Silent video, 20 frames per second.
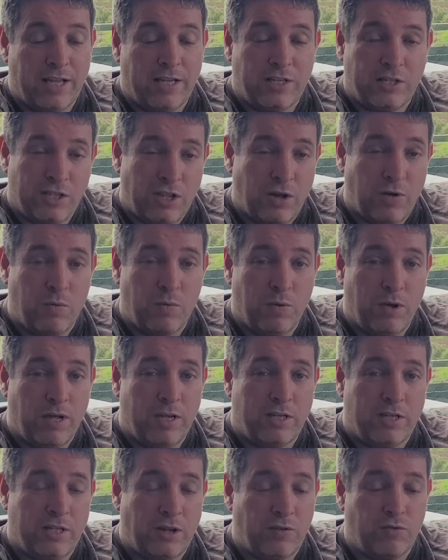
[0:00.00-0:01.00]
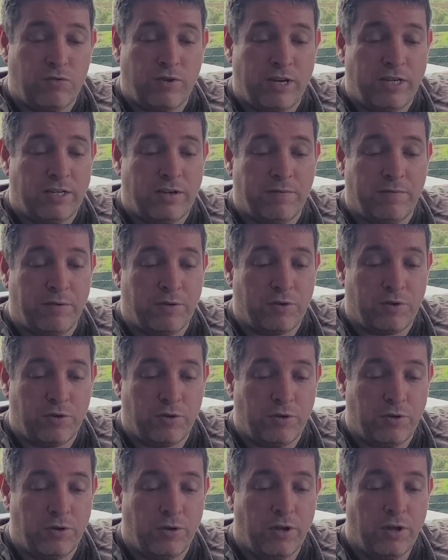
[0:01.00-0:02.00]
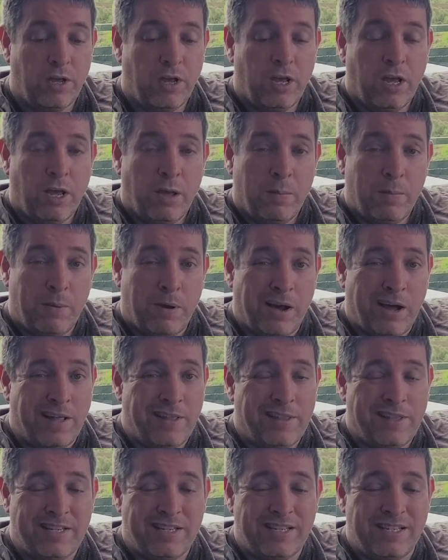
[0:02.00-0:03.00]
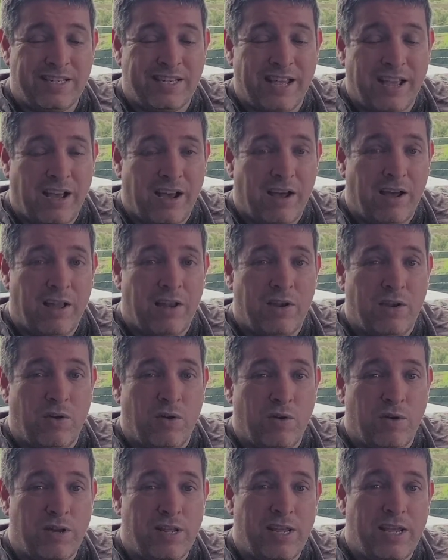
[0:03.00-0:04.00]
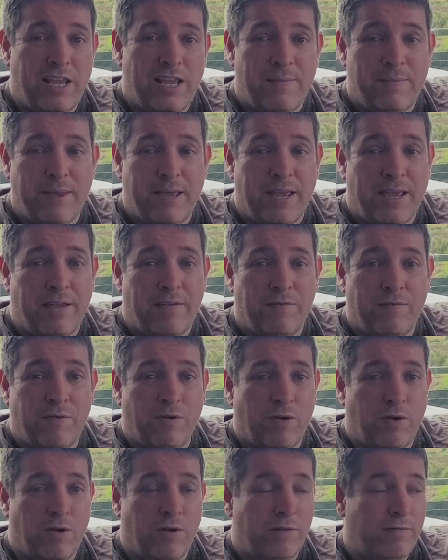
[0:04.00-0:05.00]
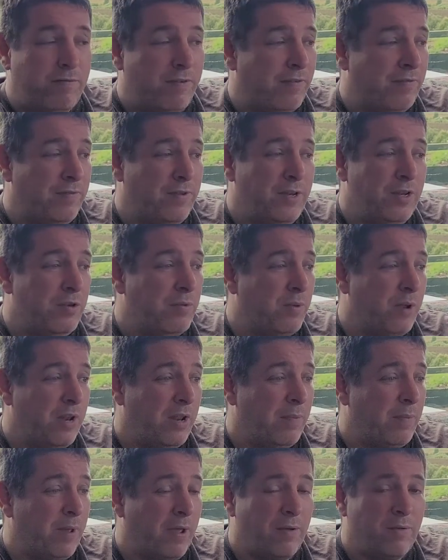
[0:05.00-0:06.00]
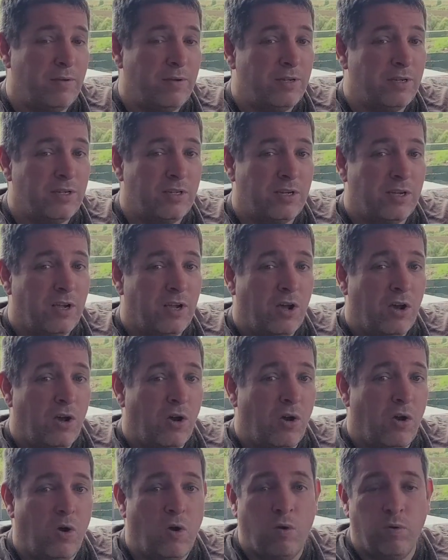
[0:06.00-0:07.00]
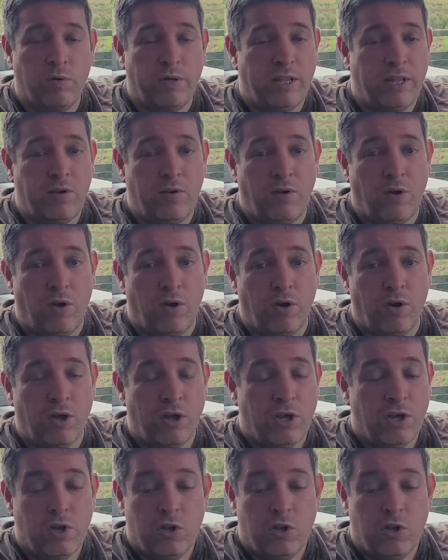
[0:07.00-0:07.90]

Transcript: It's still trading for £2, but this is selling on eBay for £15-20 all day long.